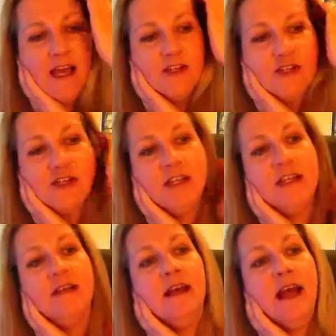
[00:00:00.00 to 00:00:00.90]

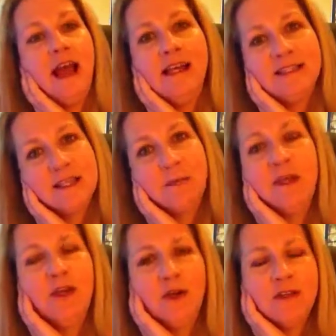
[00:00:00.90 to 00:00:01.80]
she ends up
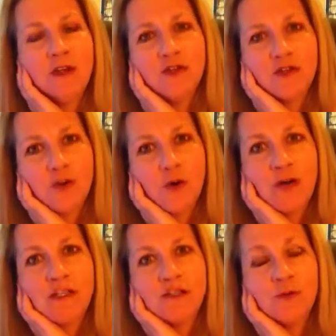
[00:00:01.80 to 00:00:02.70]
hearing their
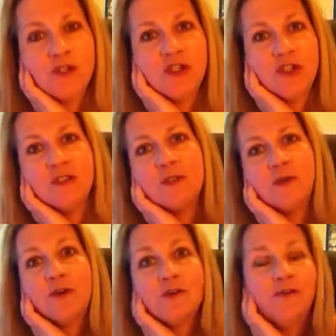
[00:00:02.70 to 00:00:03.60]
stories, which just
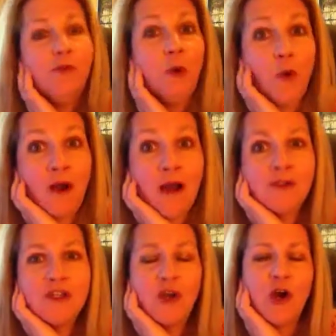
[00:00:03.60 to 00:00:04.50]
sort of pour
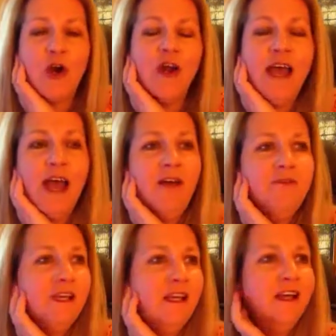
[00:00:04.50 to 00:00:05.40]
out to her.
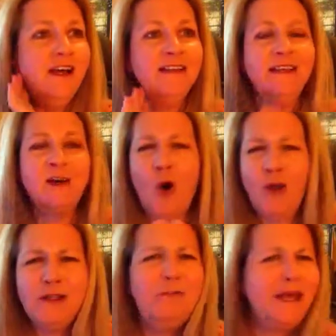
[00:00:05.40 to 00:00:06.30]
The
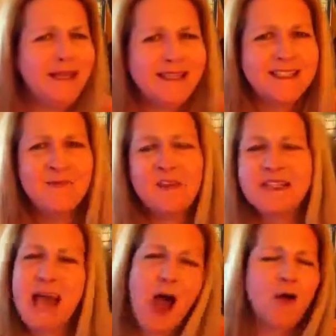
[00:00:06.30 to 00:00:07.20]
old biddies of the
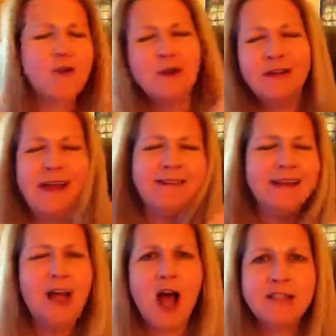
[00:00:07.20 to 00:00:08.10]
town who are like the
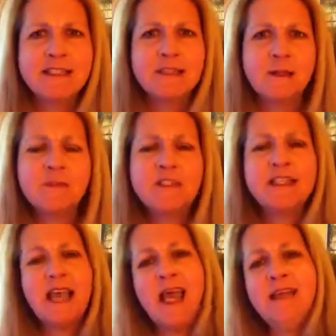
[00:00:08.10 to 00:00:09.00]
gossips,
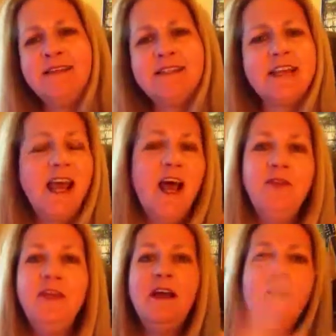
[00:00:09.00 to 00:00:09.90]
and
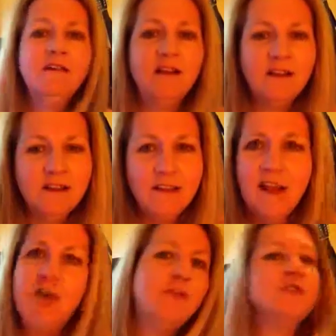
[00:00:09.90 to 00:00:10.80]
the young
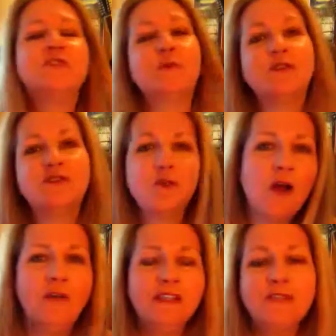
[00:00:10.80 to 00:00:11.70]
lovers who are
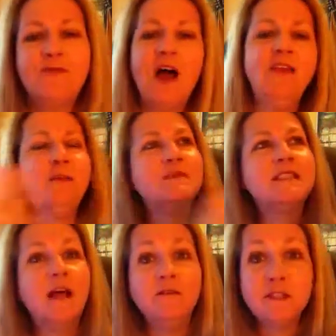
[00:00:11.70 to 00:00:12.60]
struggling to find
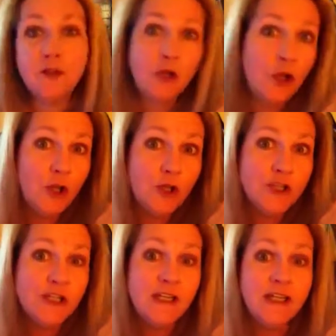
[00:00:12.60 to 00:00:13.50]
themselves, and the
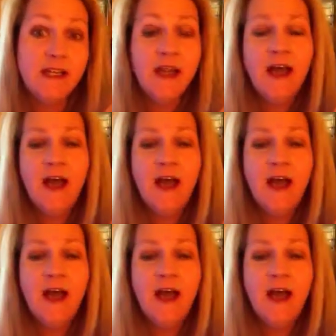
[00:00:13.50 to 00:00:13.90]
clergy